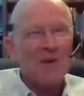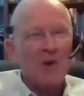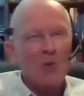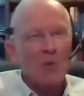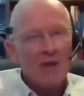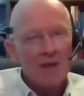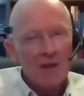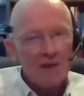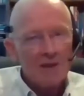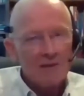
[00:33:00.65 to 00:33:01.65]
Or we
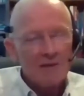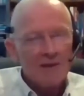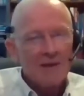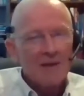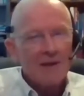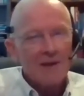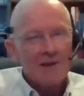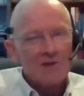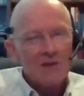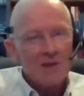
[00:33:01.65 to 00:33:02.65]
get it and
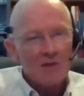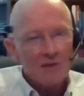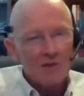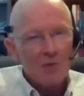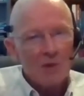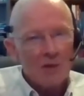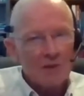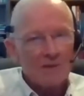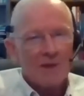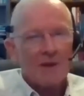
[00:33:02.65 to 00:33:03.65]
it's not good
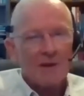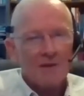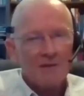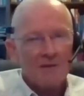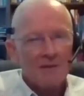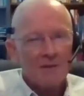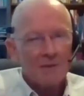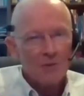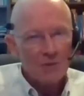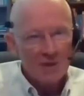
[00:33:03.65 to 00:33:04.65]
quality.
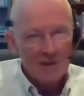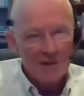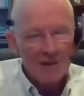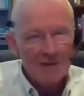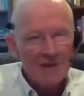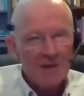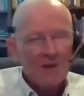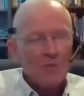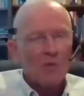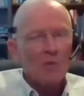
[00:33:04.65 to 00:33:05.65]
Okay.
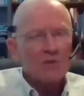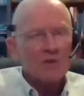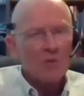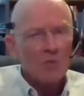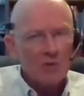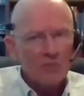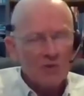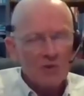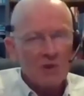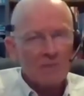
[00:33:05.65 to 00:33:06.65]
Well, what's that worth
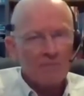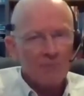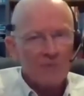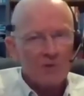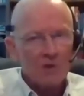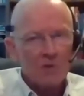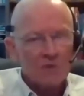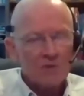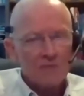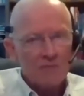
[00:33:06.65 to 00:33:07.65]
to you in terms
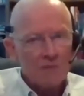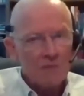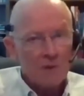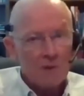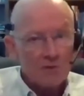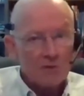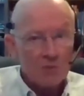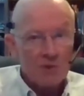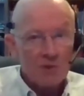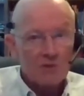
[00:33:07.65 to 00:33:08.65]
of lost
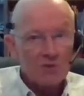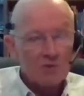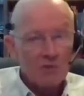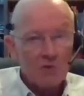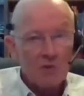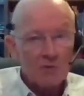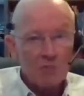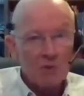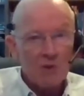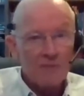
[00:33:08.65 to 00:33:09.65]
production, gross
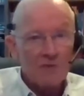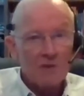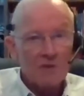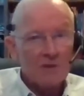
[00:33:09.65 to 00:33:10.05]
profit,